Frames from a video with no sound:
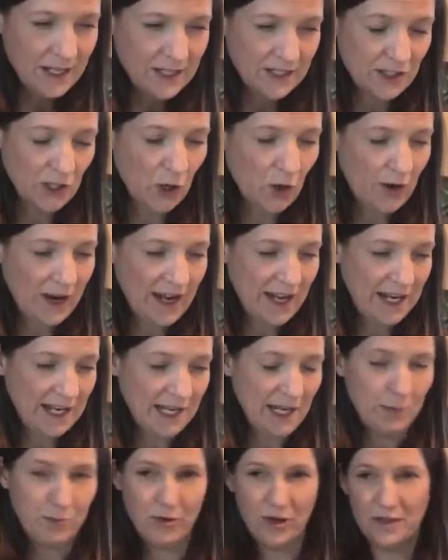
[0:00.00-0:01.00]
So I ended
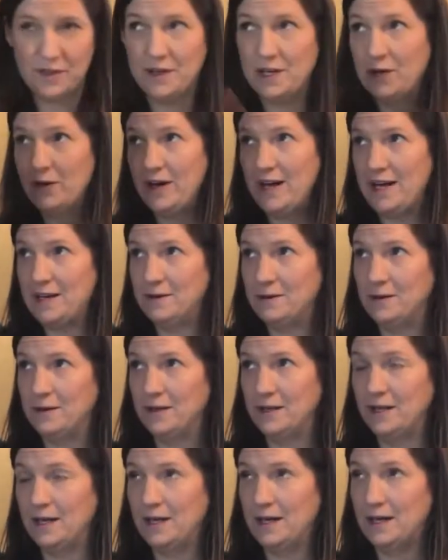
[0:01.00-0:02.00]
up with, you know, I
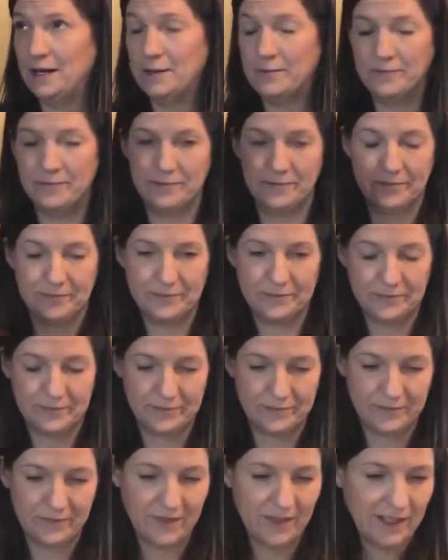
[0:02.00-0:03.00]
had
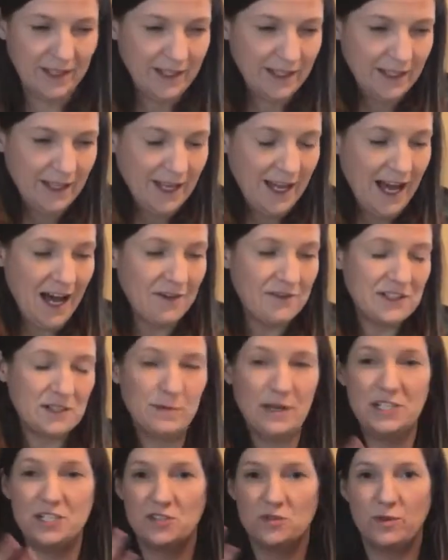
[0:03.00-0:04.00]
half as
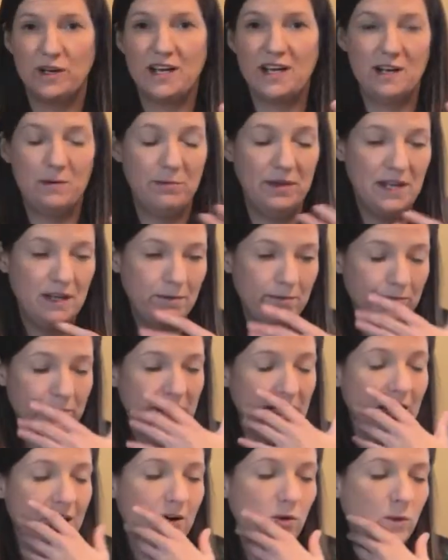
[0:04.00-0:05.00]
much as what I had
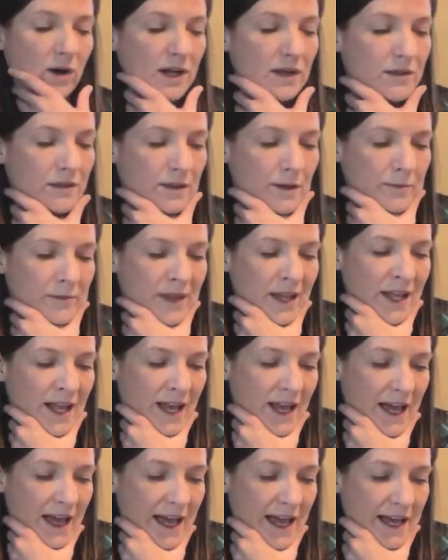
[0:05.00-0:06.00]
begun with.
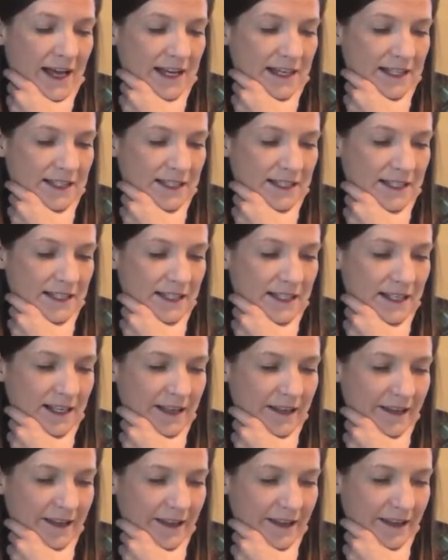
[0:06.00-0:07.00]
And
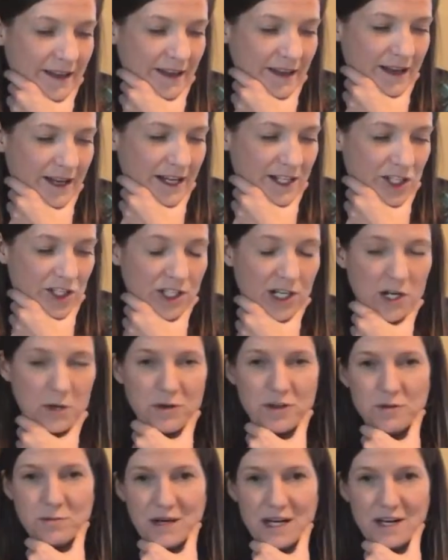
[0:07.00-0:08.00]
I started
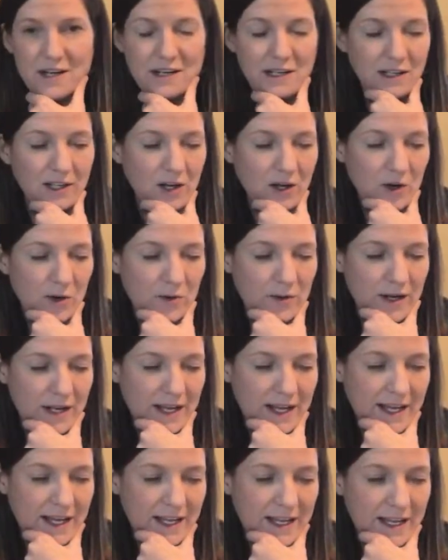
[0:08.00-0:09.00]
with the bucket alone,
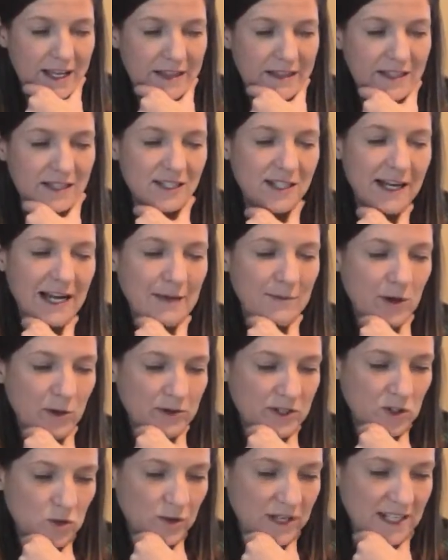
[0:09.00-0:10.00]
and this time it
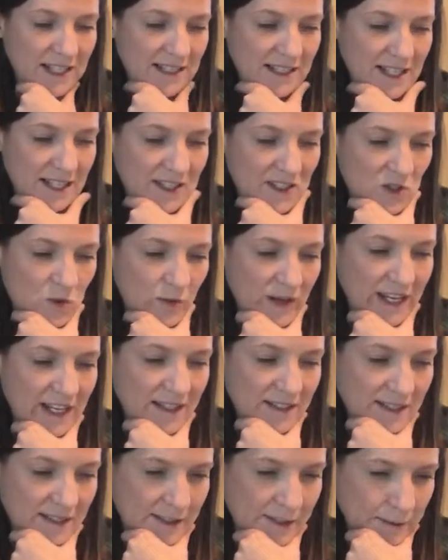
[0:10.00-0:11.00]
was 26
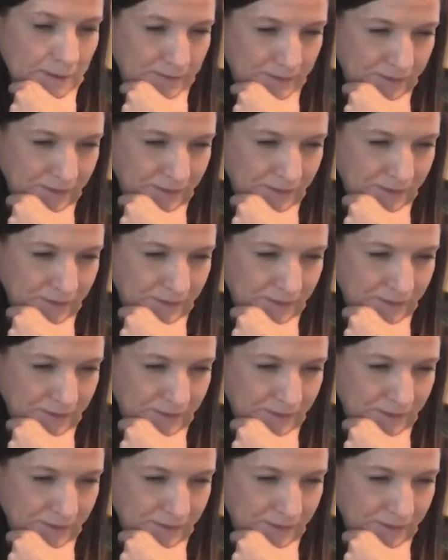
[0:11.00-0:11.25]
swings.